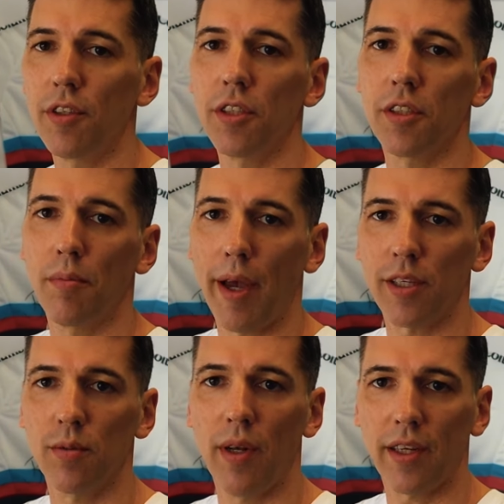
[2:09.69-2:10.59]
which is the
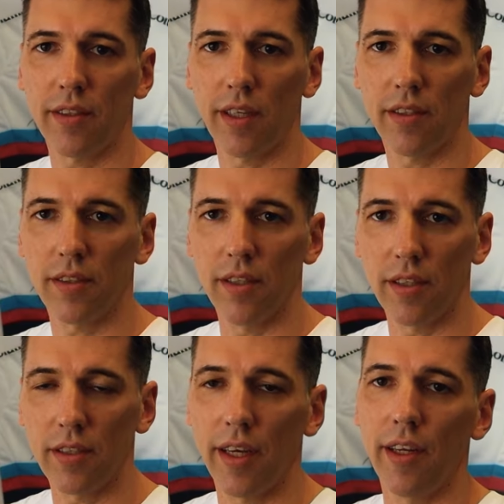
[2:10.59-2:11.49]
maximum lactate
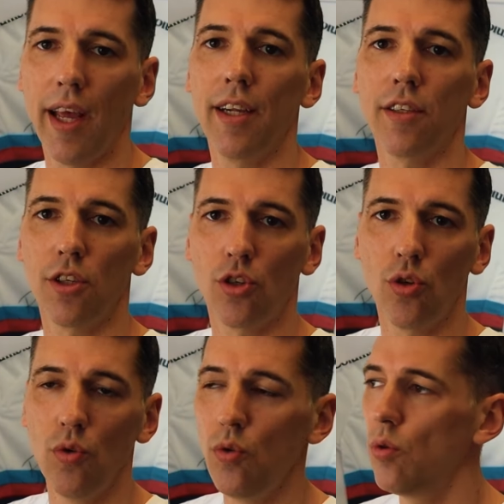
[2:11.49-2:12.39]
steady state,
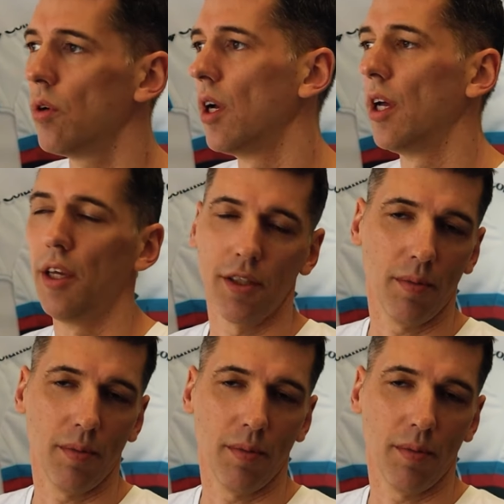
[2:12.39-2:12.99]
LT2.